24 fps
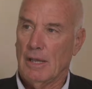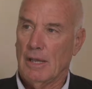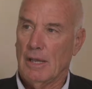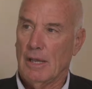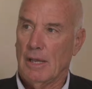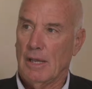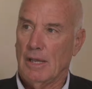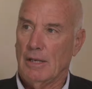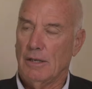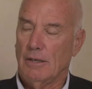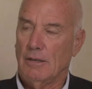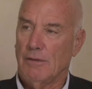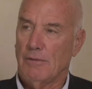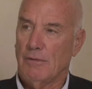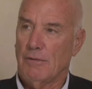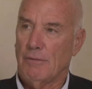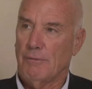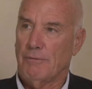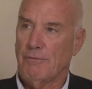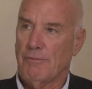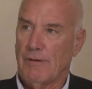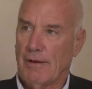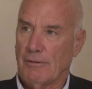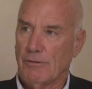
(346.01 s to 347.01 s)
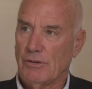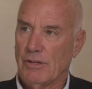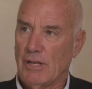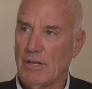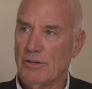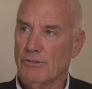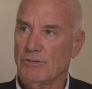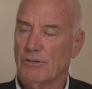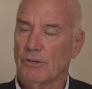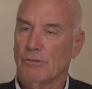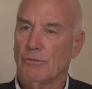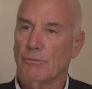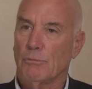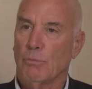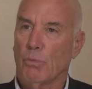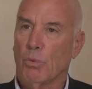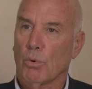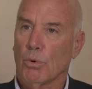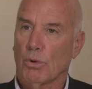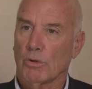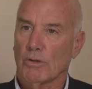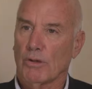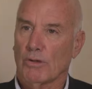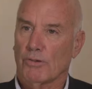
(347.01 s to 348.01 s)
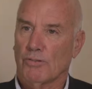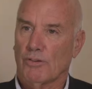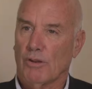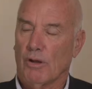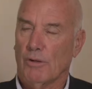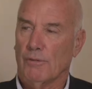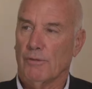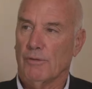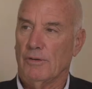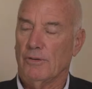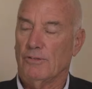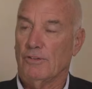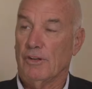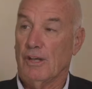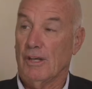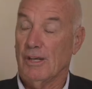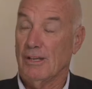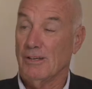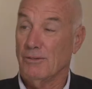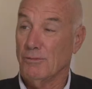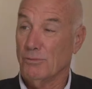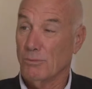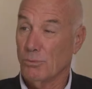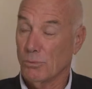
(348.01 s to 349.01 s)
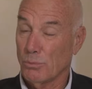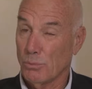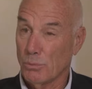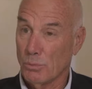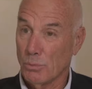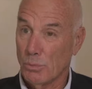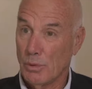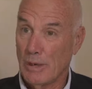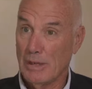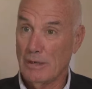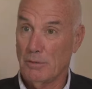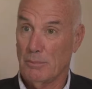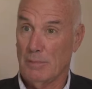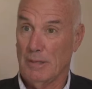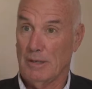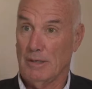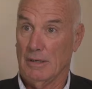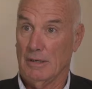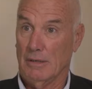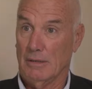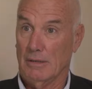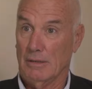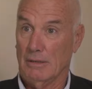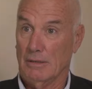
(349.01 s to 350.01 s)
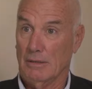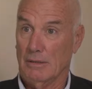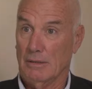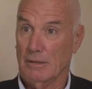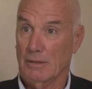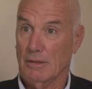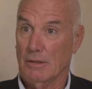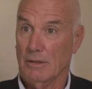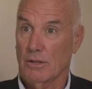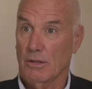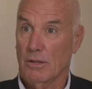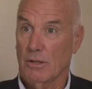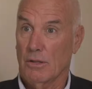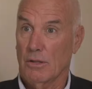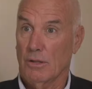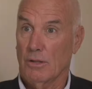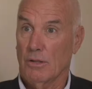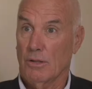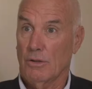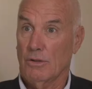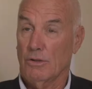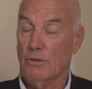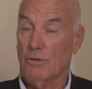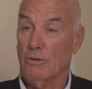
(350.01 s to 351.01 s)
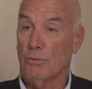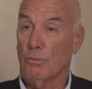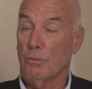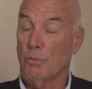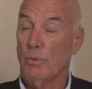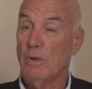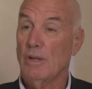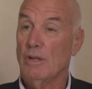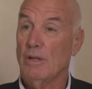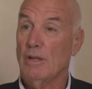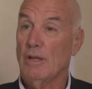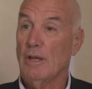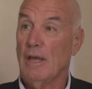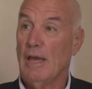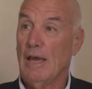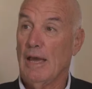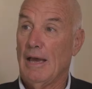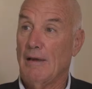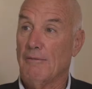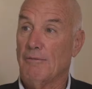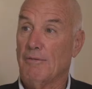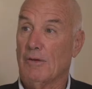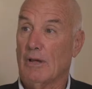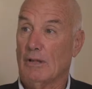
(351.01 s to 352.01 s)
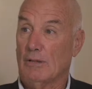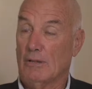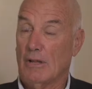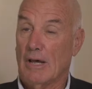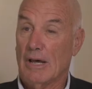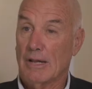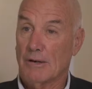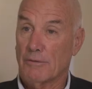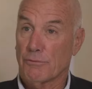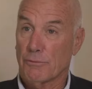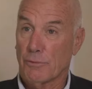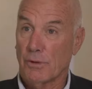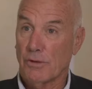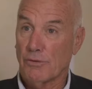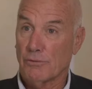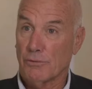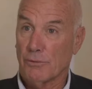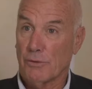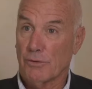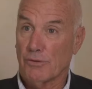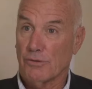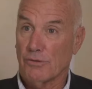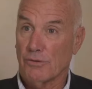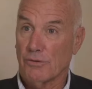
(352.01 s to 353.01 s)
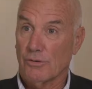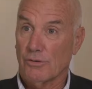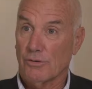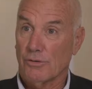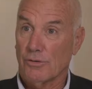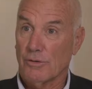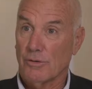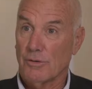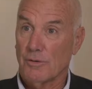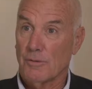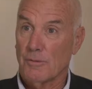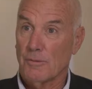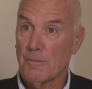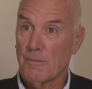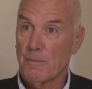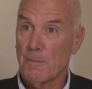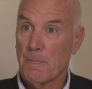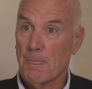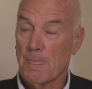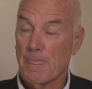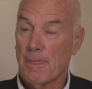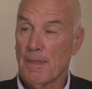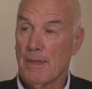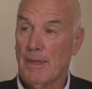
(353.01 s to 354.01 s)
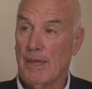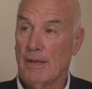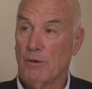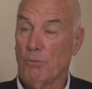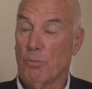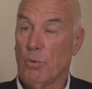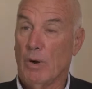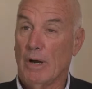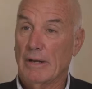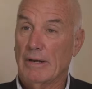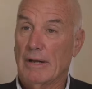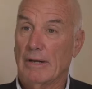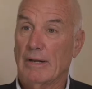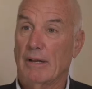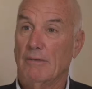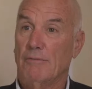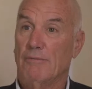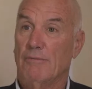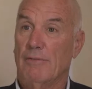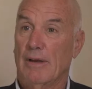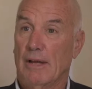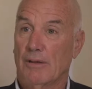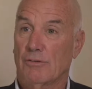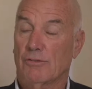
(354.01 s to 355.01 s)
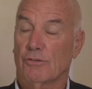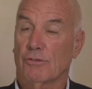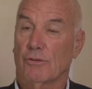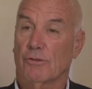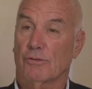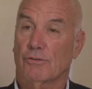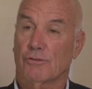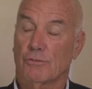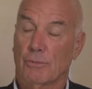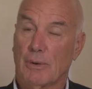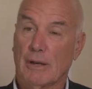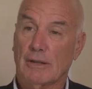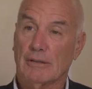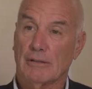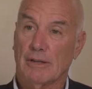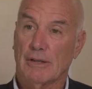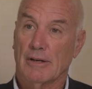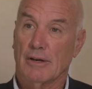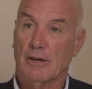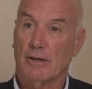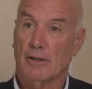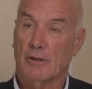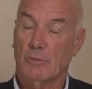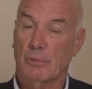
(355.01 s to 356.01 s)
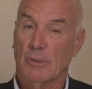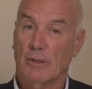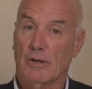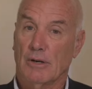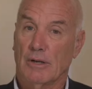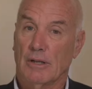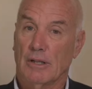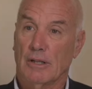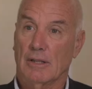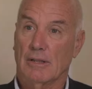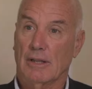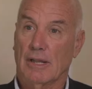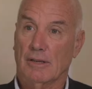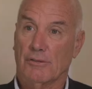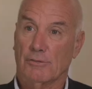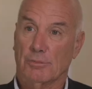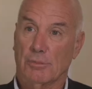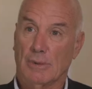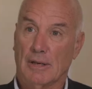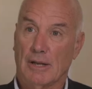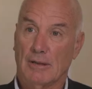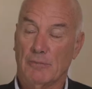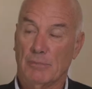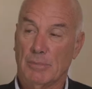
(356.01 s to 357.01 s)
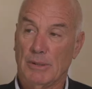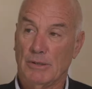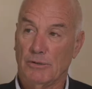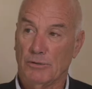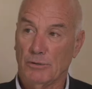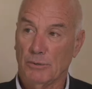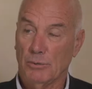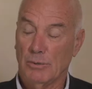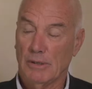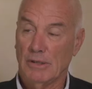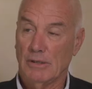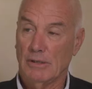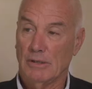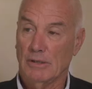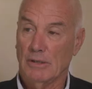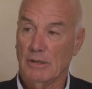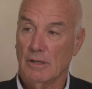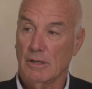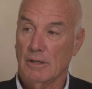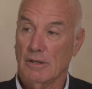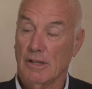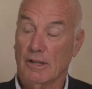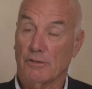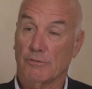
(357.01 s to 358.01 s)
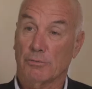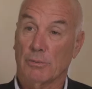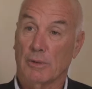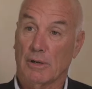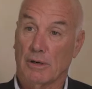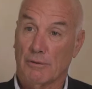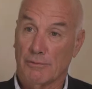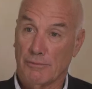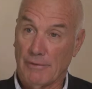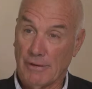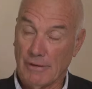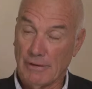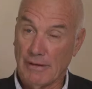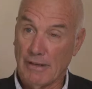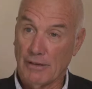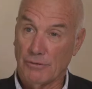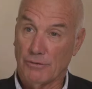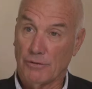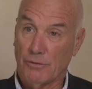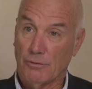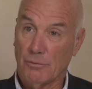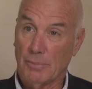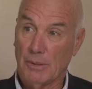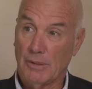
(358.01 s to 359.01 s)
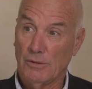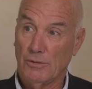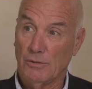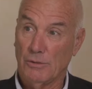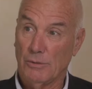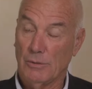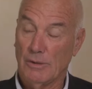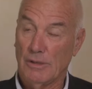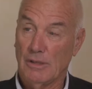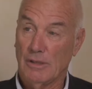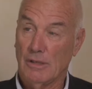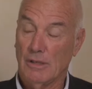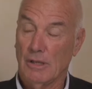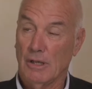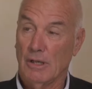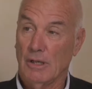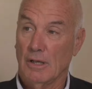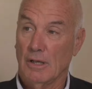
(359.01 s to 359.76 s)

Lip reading: and the foundation world itself and saying, wait a minute, we have a lot of resources, and why not invest those directly in our community? And that's what I've been doing. That's what our foundation's been doing.